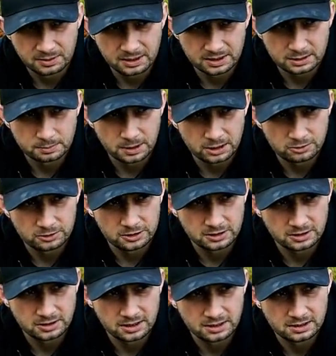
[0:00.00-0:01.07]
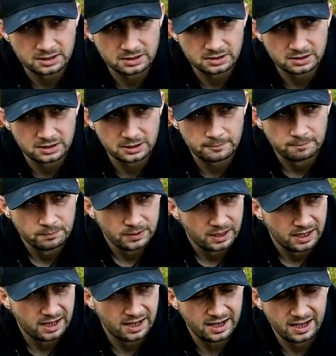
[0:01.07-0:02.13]
mix, Montreal steak seasoning,
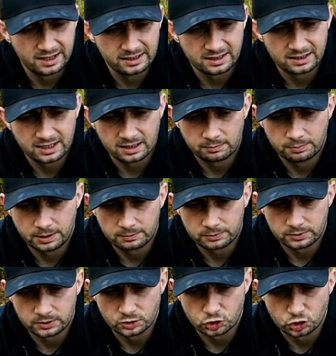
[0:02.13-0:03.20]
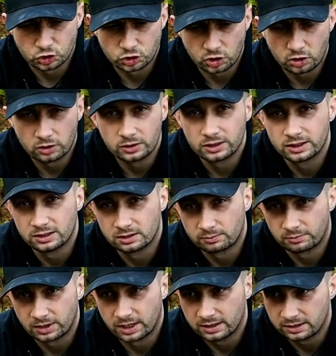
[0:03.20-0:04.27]
and a lot of pepper and salt in the
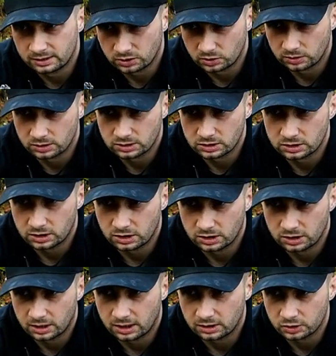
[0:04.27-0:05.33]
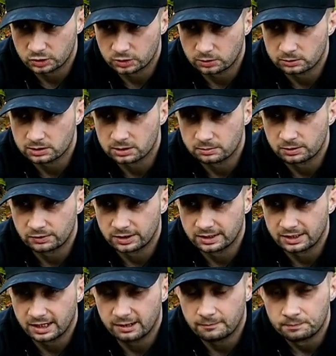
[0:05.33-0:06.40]
brine. So it's uh, on a slow simmer right
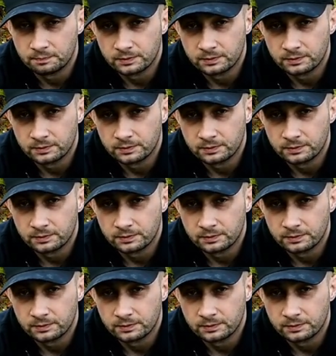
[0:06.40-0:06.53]
now.